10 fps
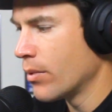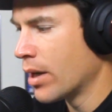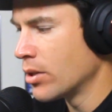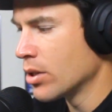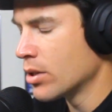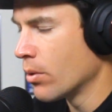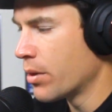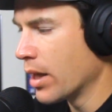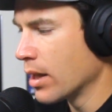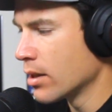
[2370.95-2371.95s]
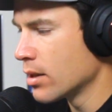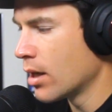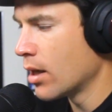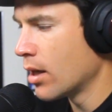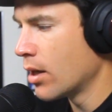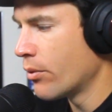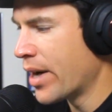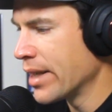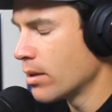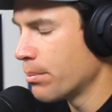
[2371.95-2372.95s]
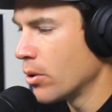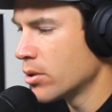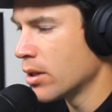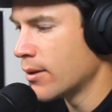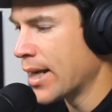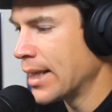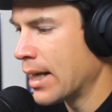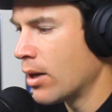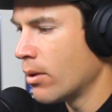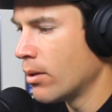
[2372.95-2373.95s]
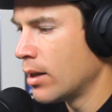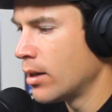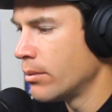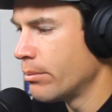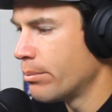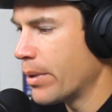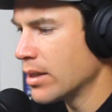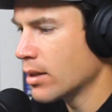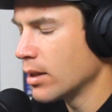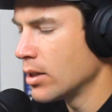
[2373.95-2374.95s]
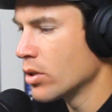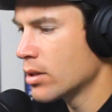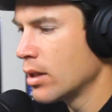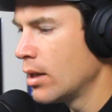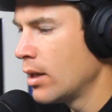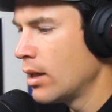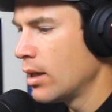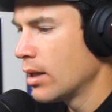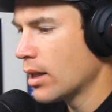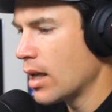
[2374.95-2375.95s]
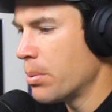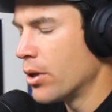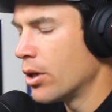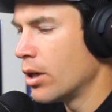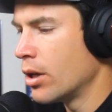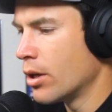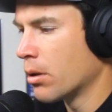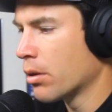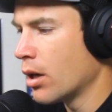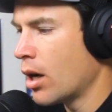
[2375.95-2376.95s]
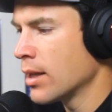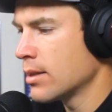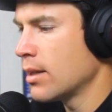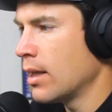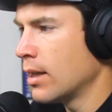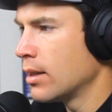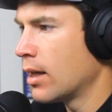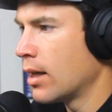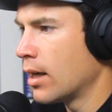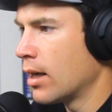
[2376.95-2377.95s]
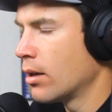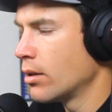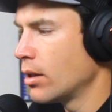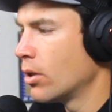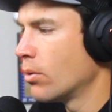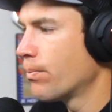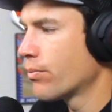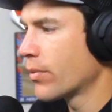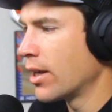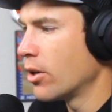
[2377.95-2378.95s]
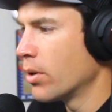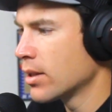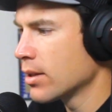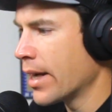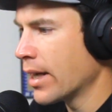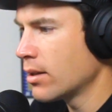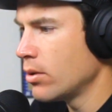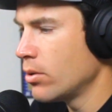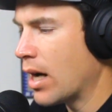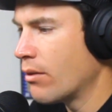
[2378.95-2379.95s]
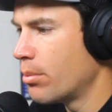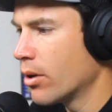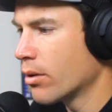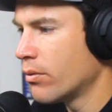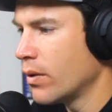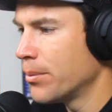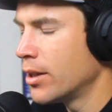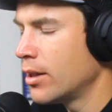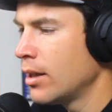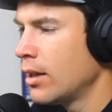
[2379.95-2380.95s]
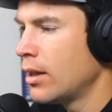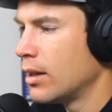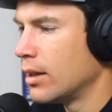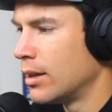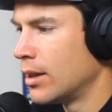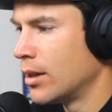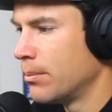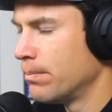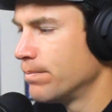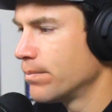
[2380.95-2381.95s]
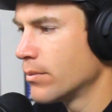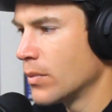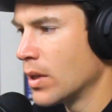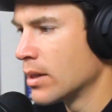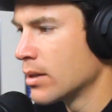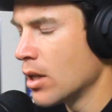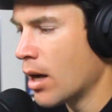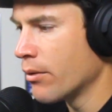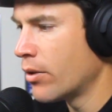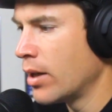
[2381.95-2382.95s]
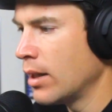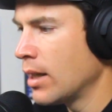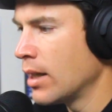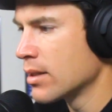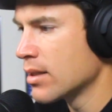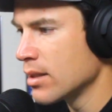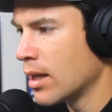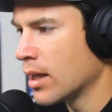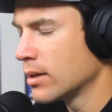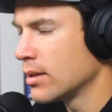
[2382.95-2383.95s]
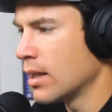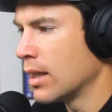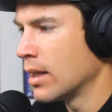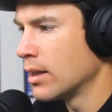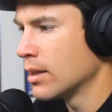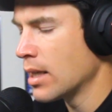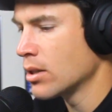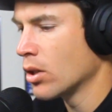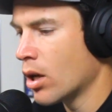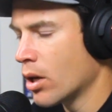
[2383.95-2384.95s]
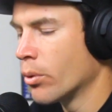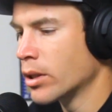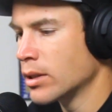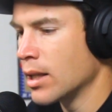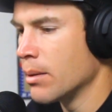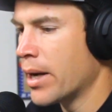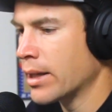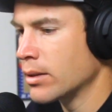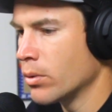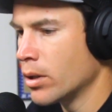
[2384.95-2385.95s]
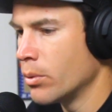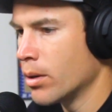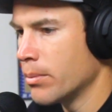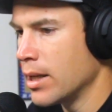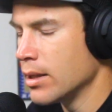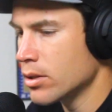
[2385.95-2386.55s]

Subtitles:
I just don't think it's right to post it right now. Basically just keeping her in our thoughts, and I know what it's like to have a broken femur. It's not friendly, it sucks, and it takes a lot of work to get back to where you want to be.